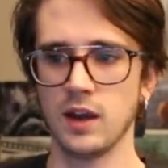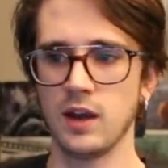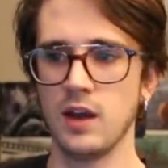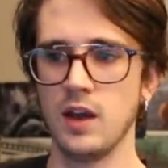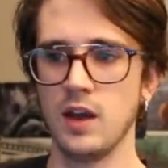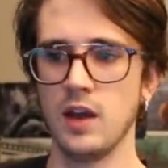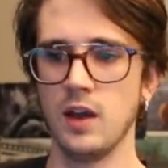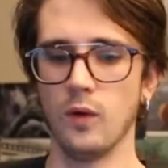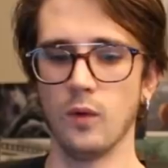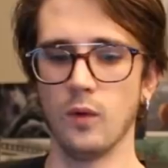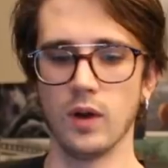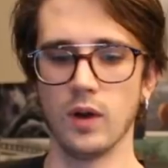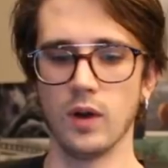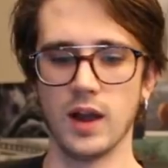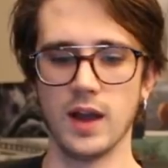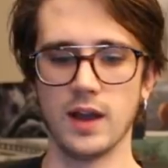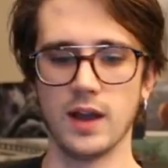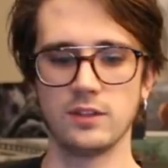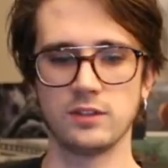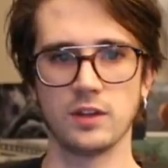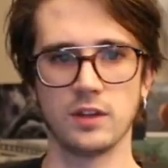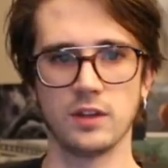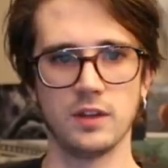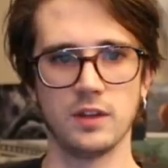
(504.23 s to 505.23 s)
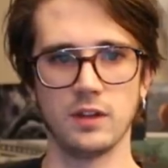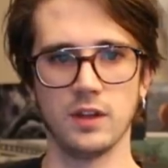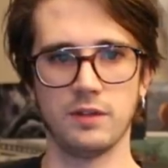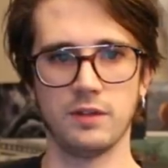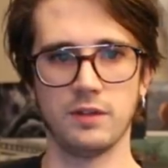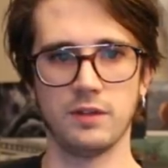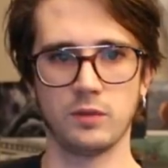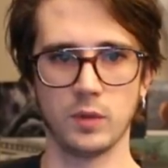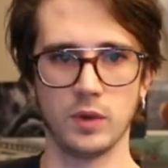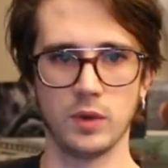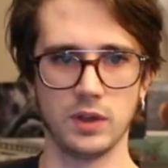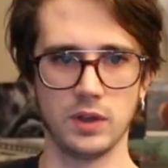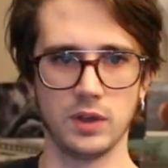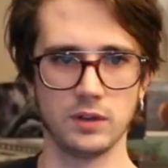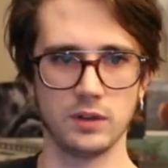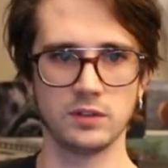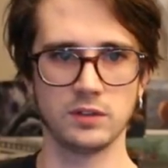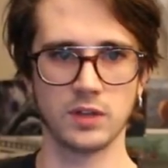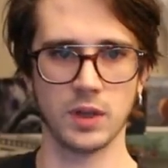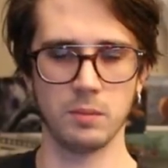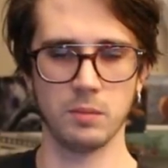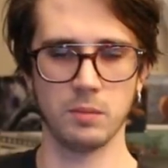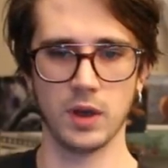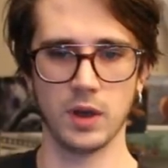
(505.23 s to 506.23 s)
Whereas on the left-wing
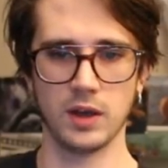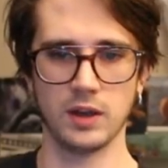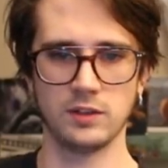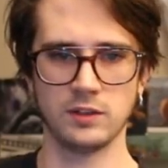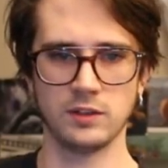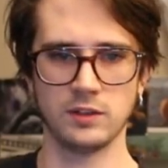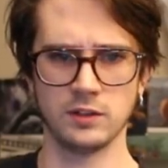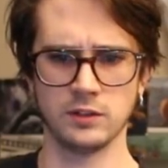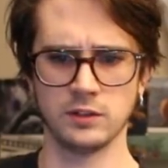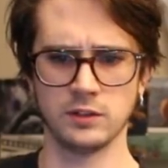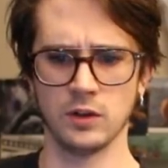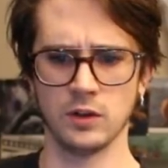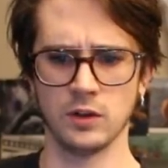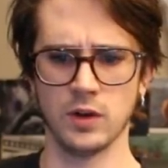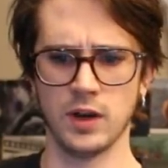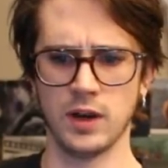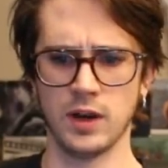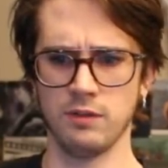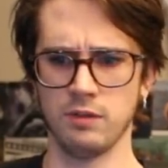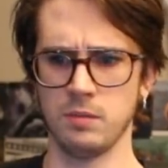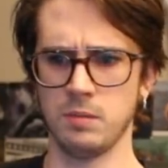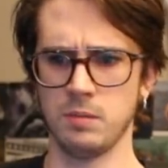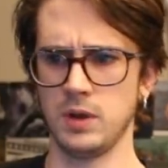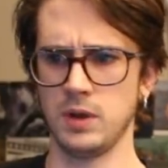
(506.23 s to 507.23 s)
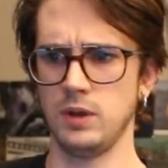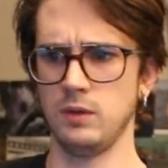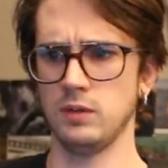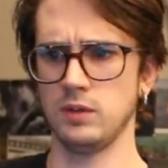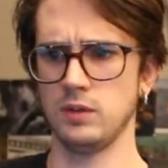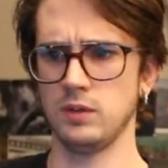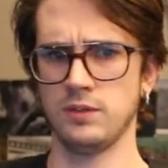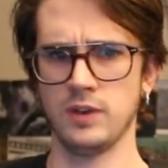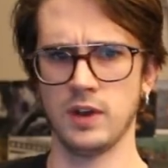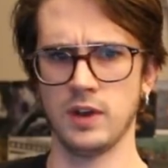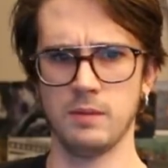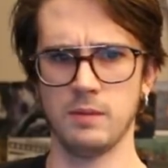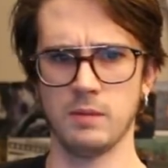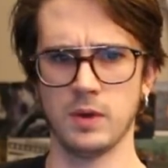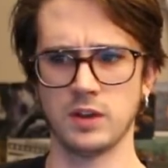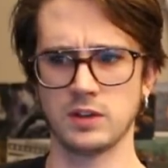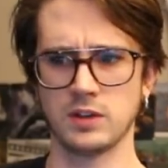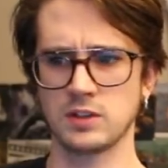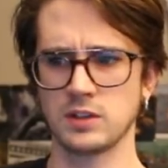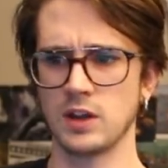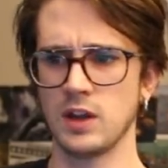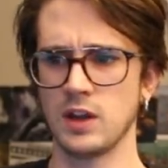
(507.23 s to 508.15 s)
subreddits and so on, everybody was very much